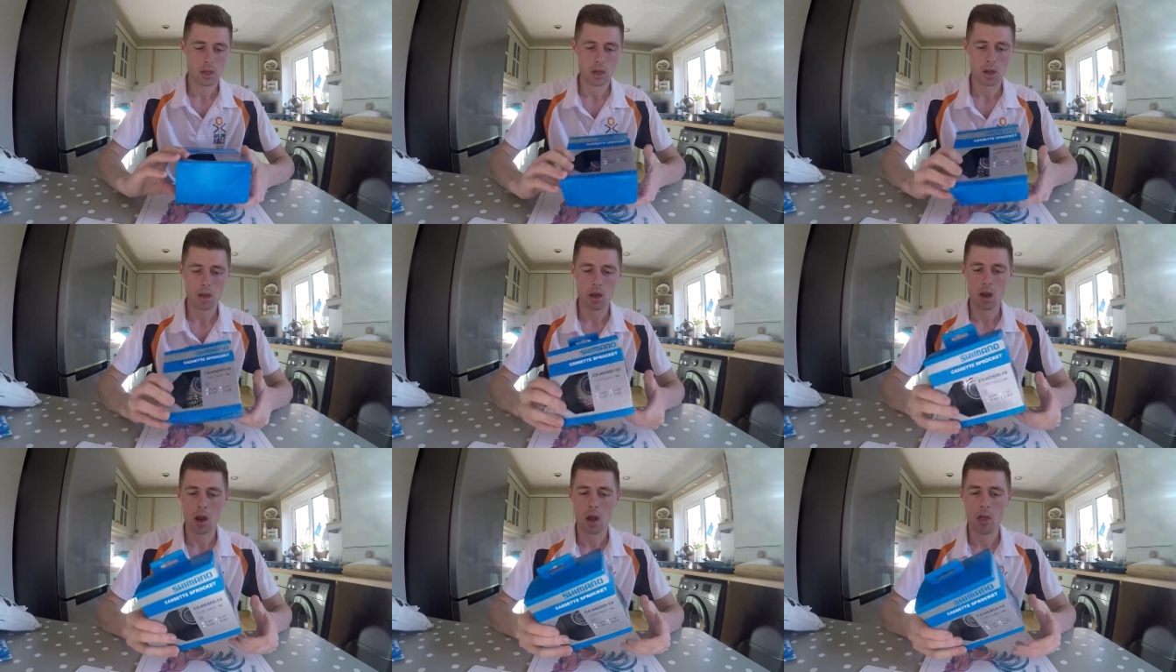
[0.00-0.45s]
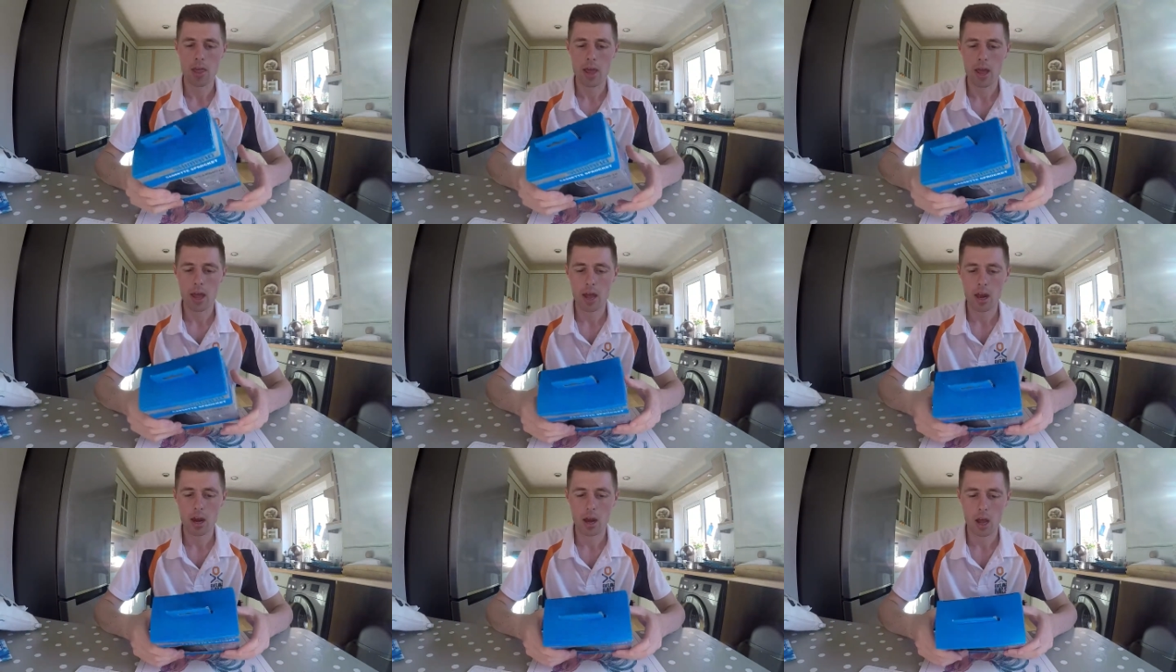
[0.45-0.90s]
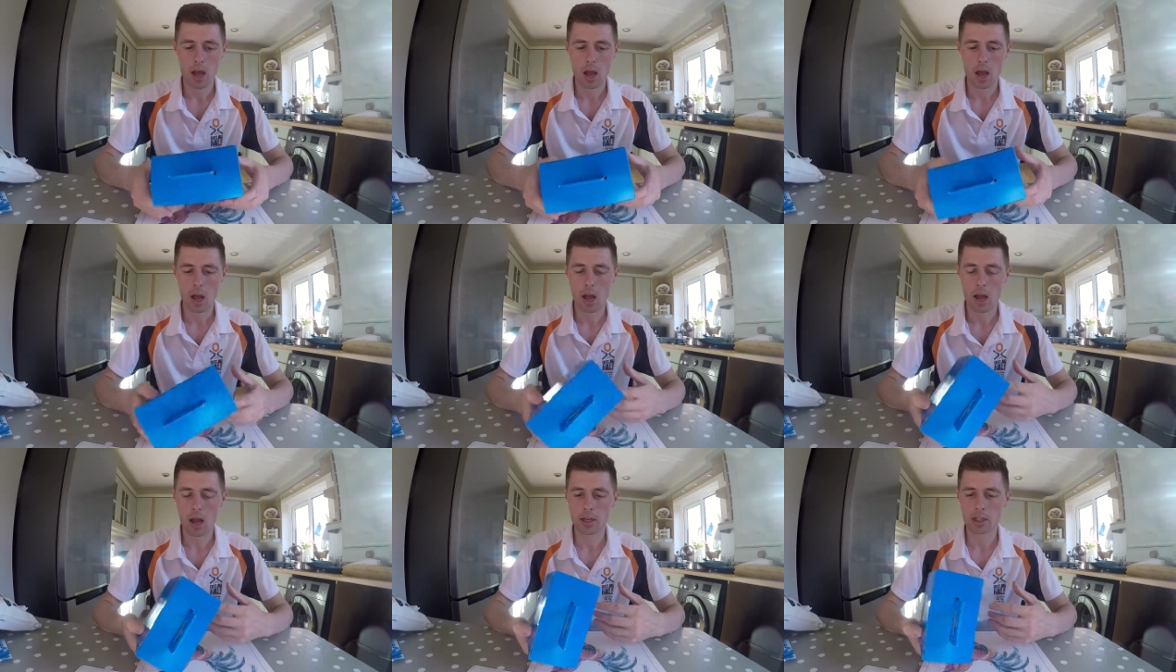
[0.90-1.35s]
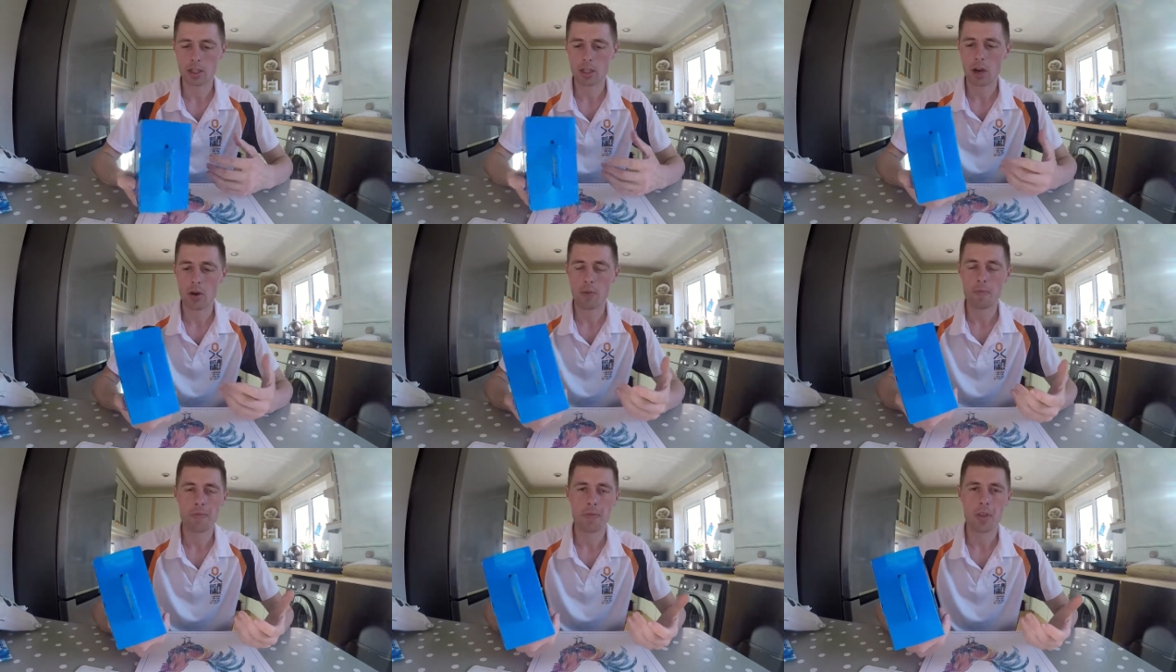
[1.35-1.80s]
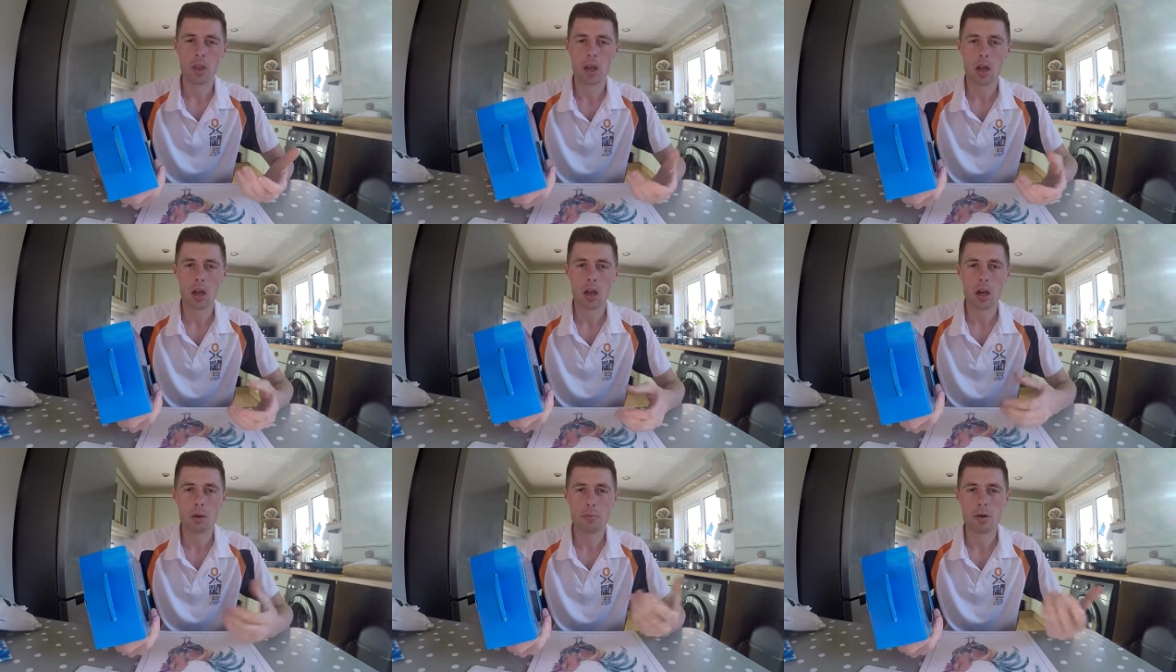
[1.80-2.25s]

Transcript: And then, so in